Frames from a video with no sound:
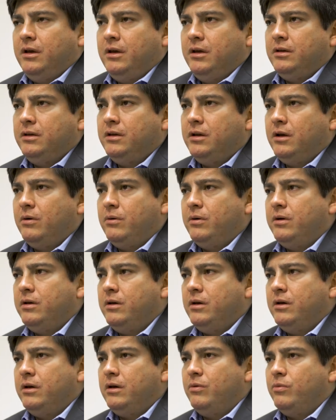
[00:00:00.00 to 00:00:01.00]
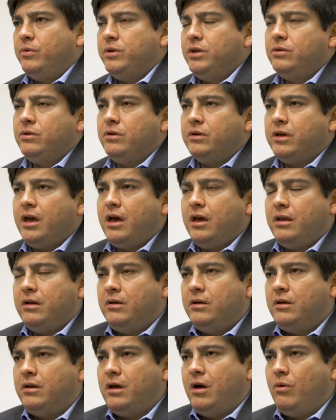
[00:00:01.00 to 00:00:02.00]
you know, when you look at,
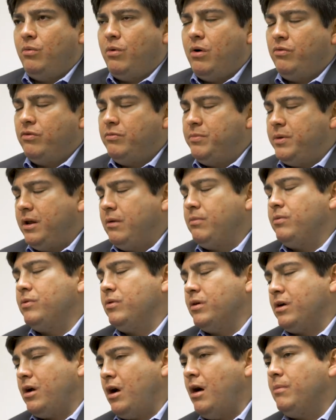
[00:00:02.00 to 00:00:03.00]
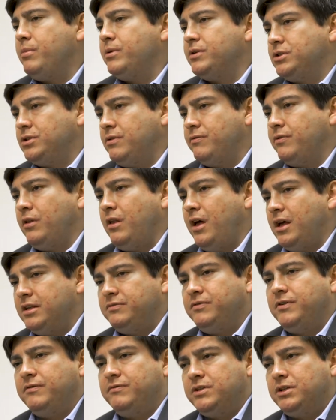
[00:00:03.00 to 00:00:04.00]
at what we've been able to accomplish over the
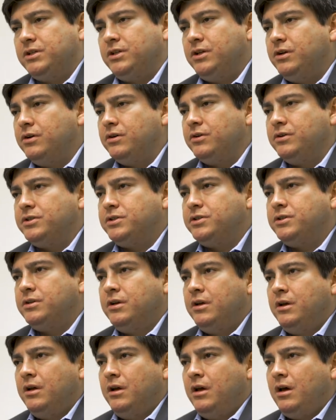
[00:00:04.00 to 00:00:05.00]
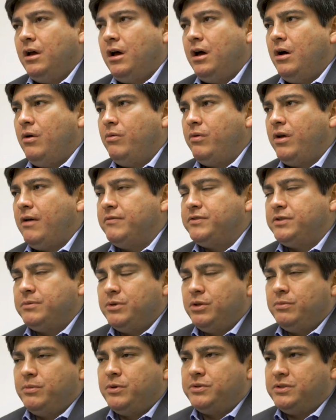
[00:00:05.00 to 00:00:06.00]
last 15 years, uh, we have
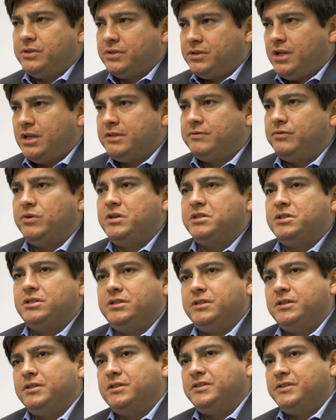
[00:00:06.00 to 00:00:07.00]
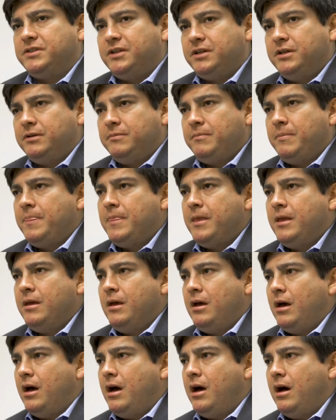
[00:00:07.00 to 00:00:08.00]
some of the most successful agents in the city
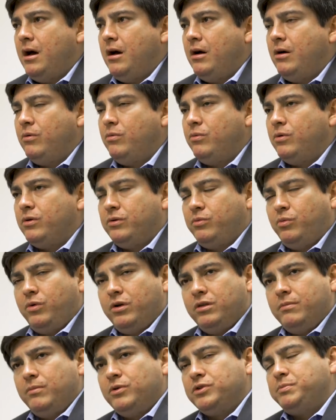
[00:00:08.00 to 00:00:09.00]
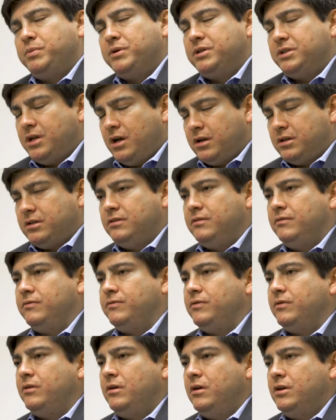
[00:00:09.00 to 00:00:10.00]
uh, we're one of the most
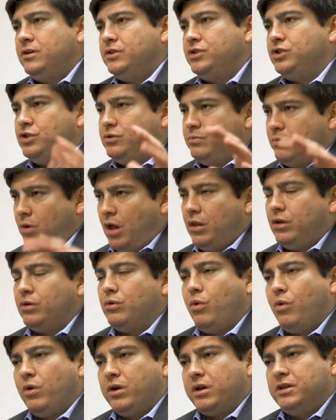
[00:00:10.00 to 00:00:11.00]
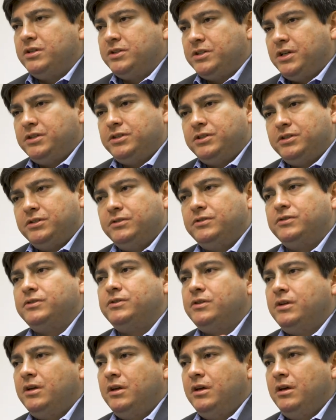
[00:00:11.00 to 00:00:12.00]
productive smaller
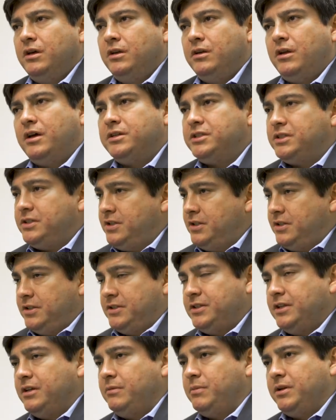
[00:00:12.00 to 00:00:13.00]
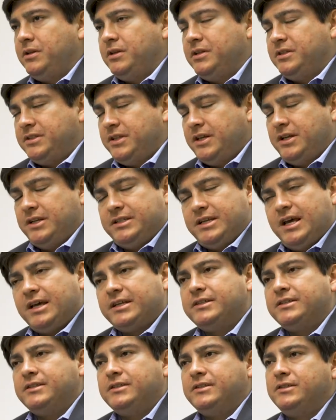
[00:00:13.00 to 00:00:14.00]
organizations, not just in the city, but in the state of
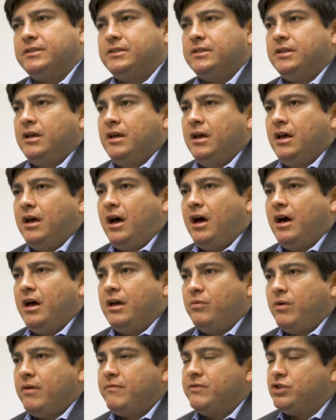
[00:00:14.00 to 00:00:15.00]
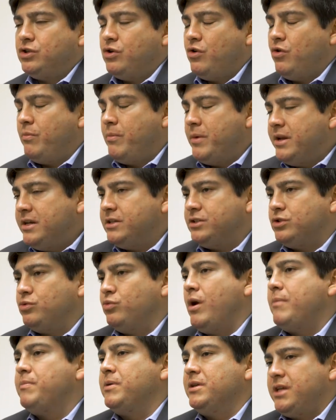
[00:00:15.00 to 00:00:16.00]
Texas. Uh, and we have a tremendous
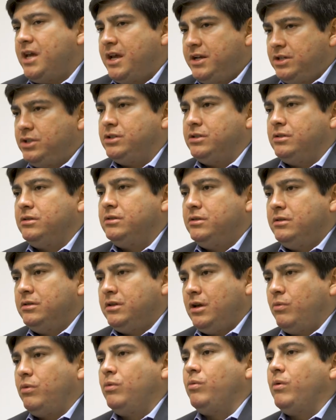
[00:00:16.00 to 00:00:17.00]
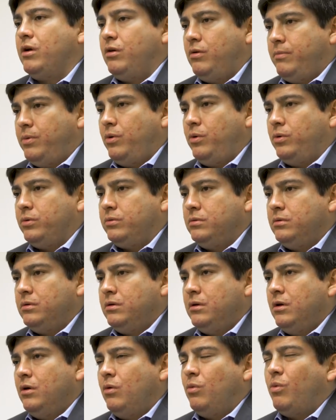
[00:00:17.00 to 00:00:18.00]
reputation that we want to uphold.
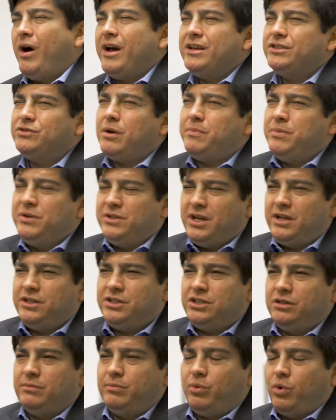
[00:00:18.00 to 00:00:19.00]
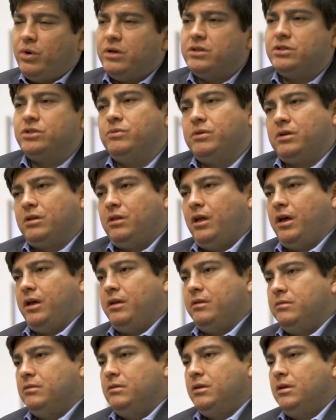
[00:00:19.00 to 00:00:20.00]
Why is reputation important to a
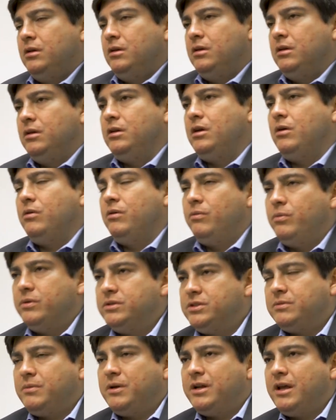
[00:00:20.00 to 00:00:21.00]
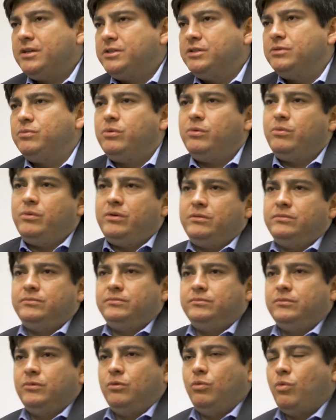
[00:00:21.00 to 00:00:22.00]
client? You know, when somebody asks you, well,
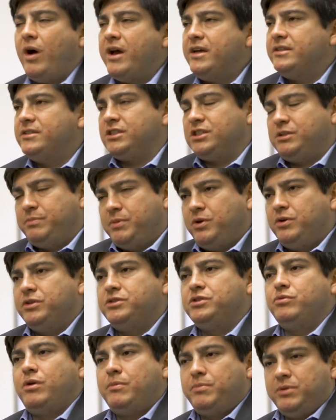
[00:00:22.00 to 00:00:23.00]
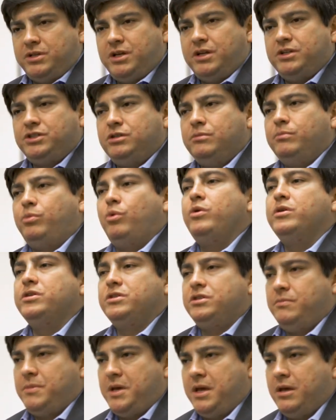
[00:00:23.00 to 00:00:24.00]
why is experience and reputation
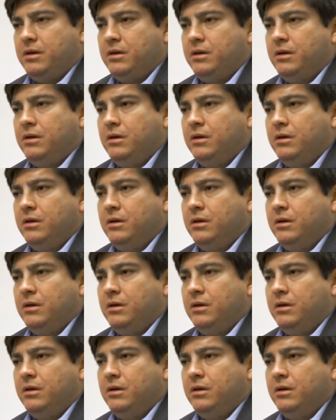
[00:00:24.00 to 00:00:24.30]
important to me?